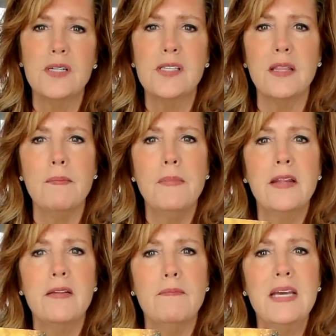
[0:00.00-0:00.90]
is in the
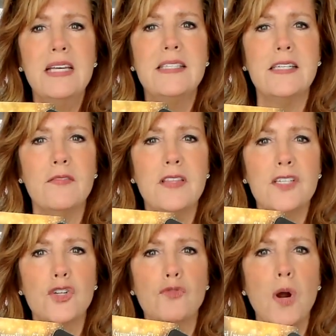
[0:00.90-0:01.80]
mid midst of
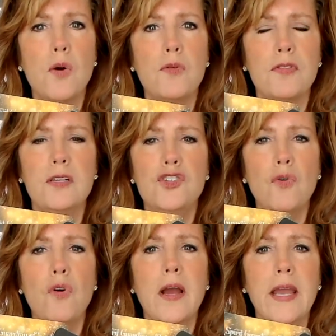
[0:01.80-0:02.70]
this growth and
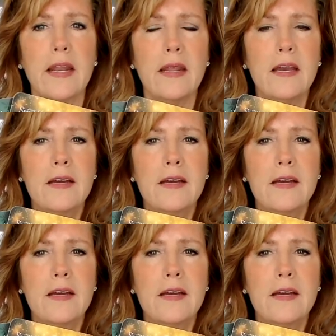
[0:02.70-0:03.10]
joy and